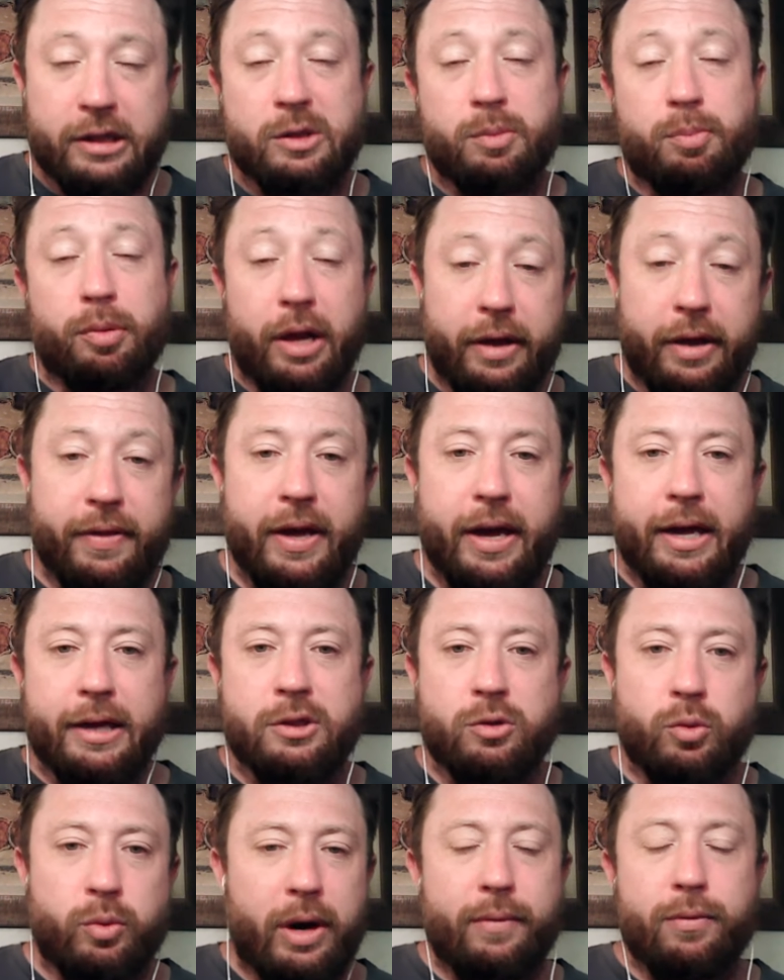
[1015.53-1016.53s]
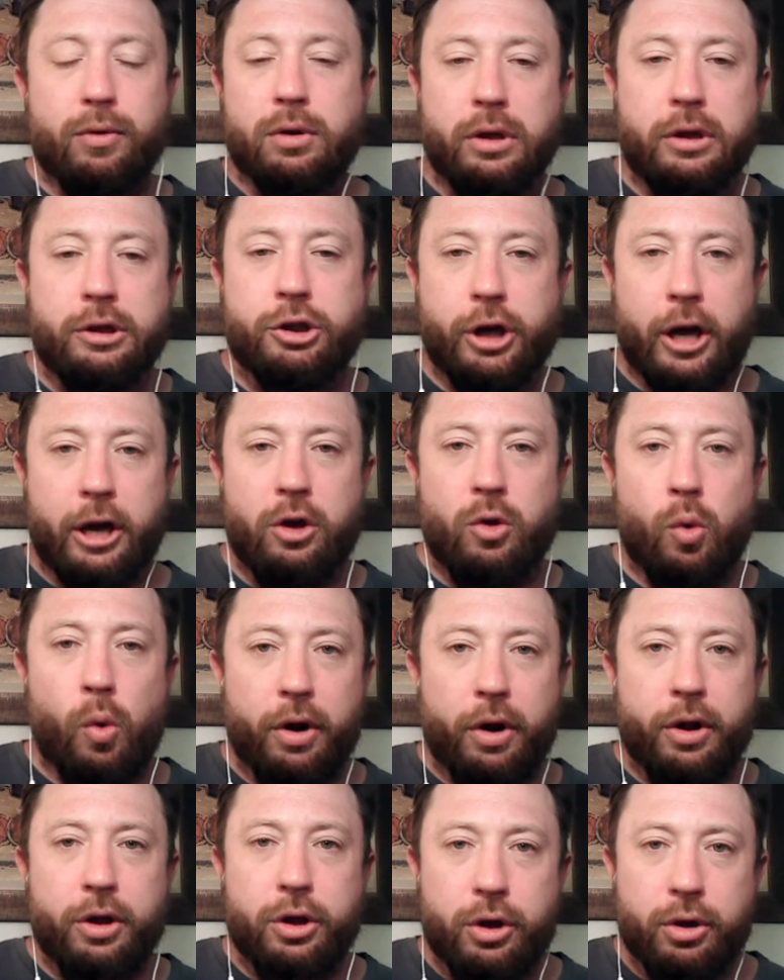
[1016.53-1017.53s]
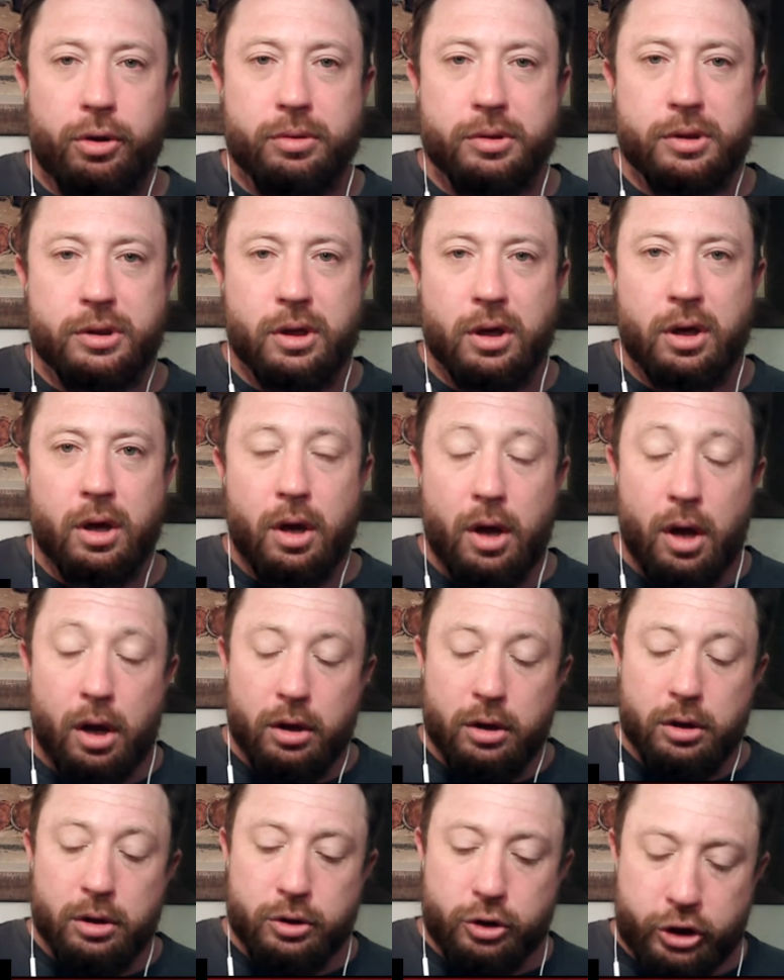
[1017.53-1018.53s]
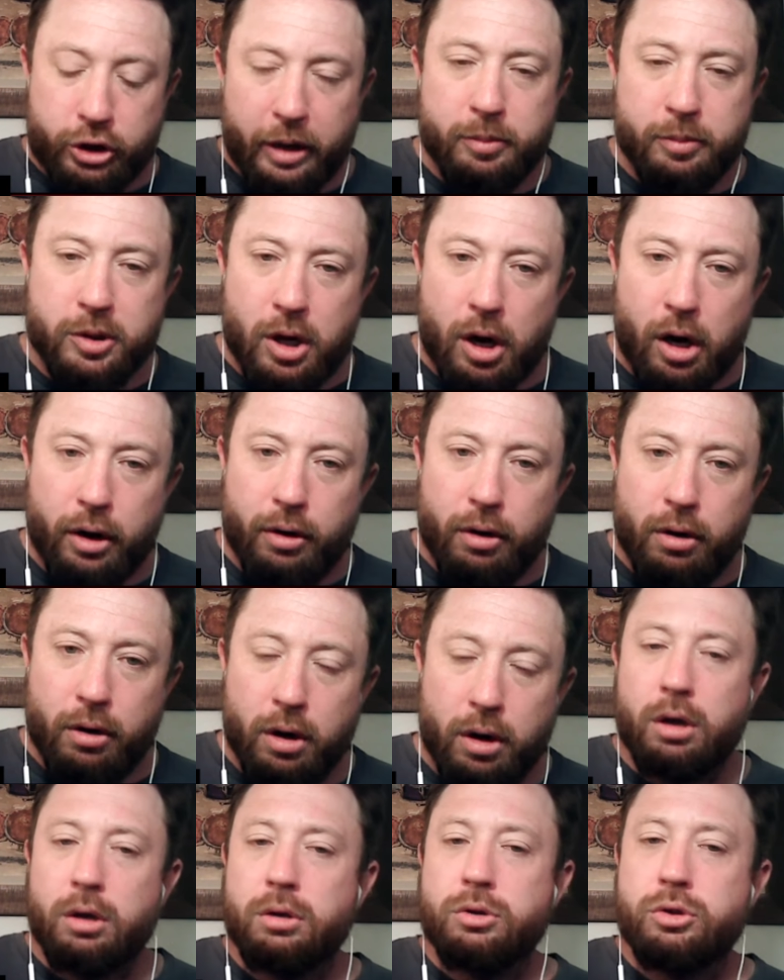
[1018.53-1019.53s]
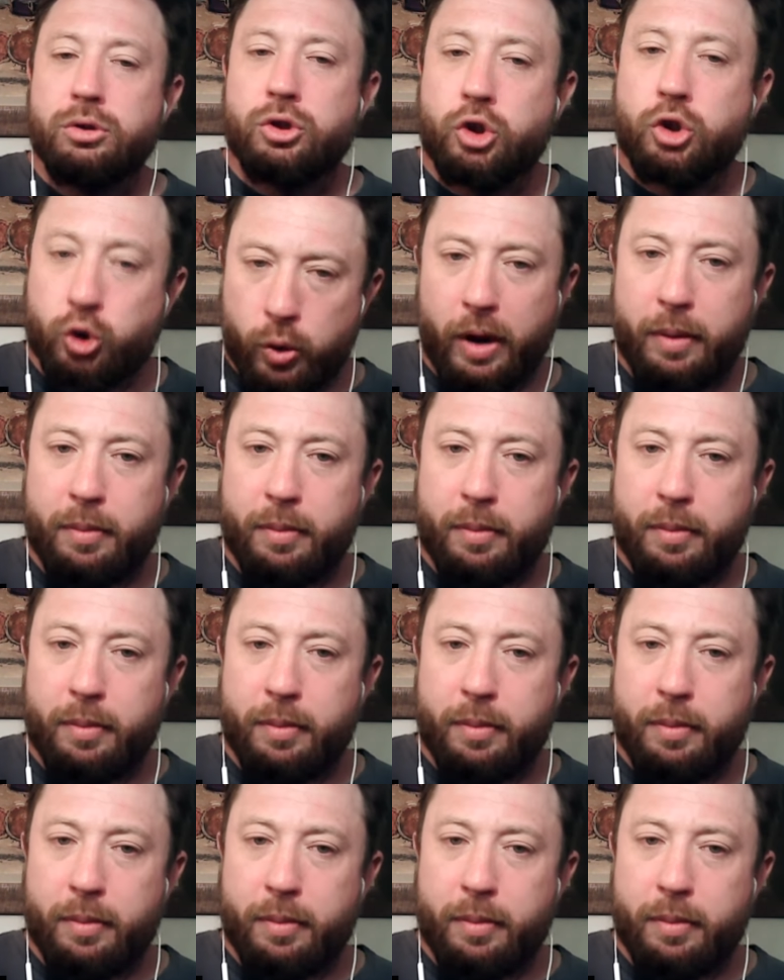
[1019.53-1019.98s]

play the hits, whatever cliche you want to use. James Conner, Trey